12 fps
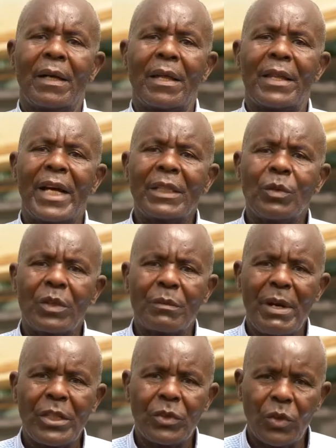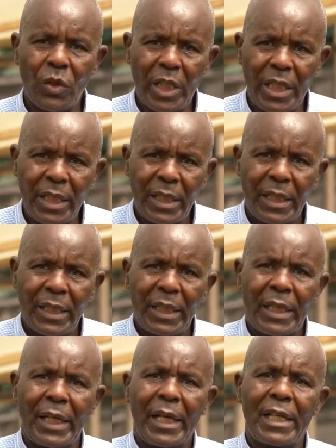That was my story
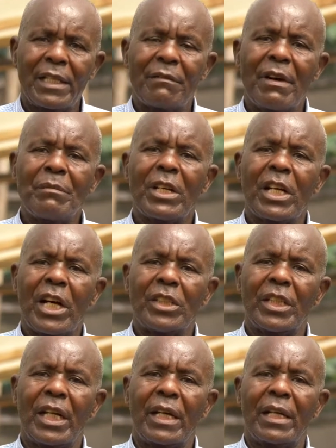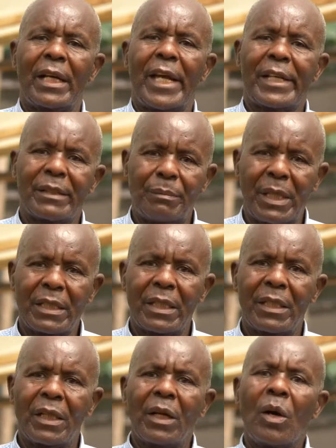as a vermiculture expert.
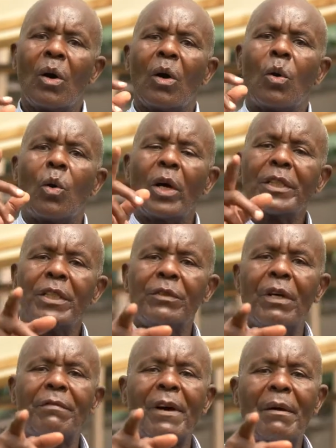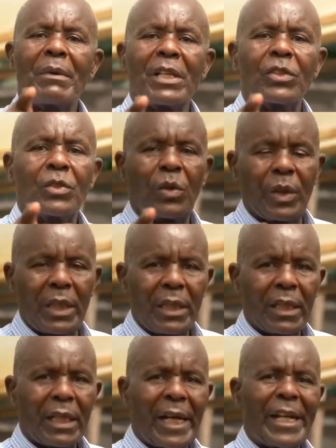What is your farming story?
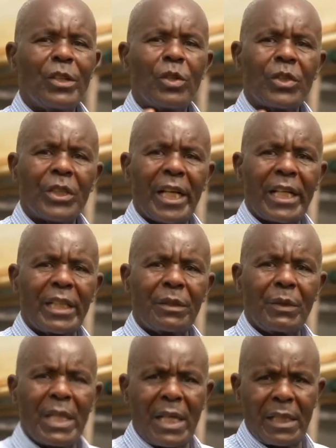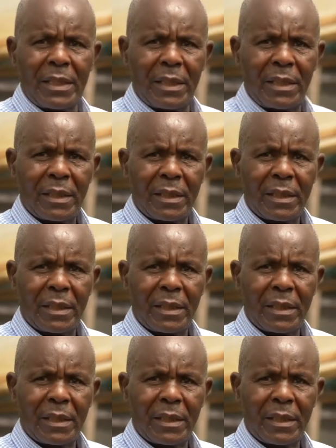Can you share it with us?